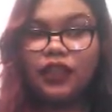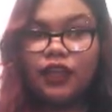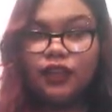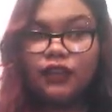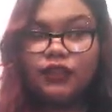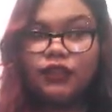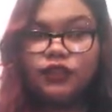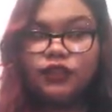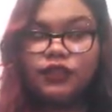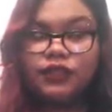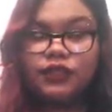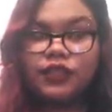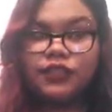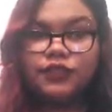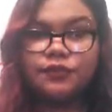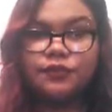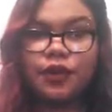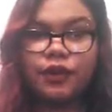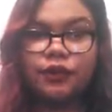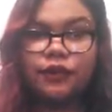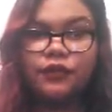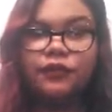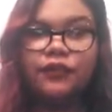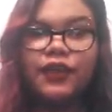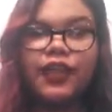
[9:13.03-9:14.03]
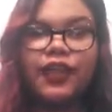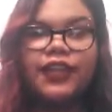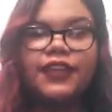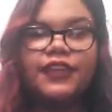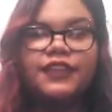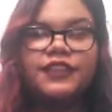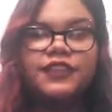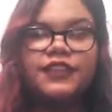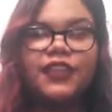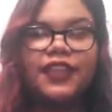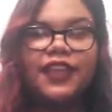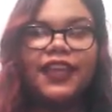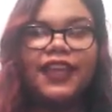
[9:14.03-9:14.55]
Ugly Truth Has a Model
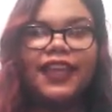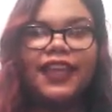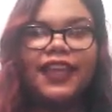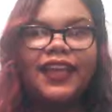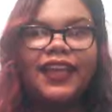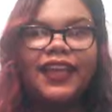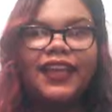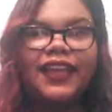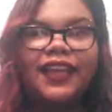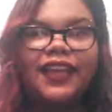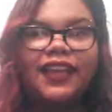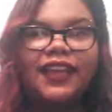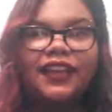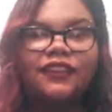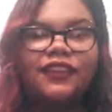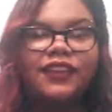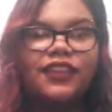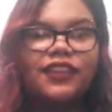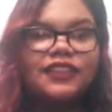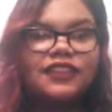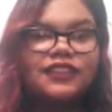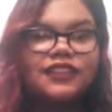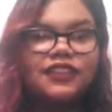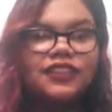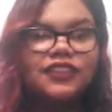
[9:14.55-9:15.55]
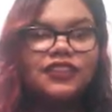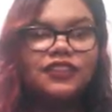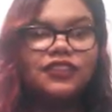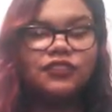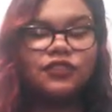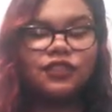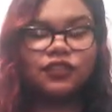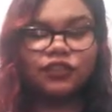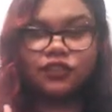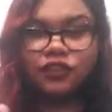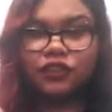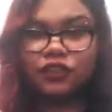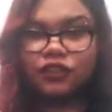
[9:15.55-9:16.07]
Face, and I feel like this is going to
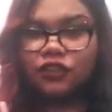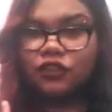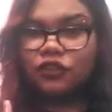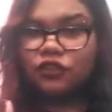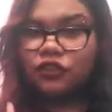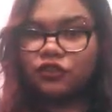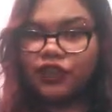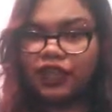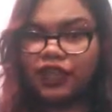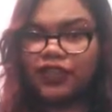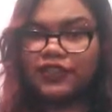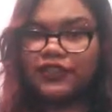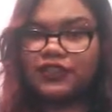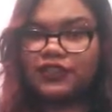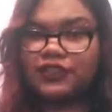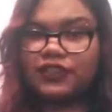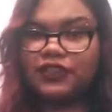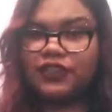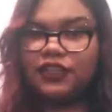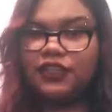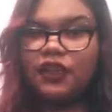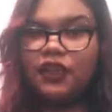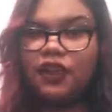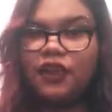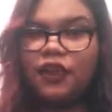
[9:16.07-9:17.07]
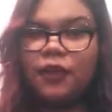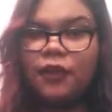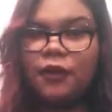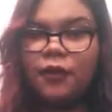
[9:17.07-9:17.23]
sound like really crazy,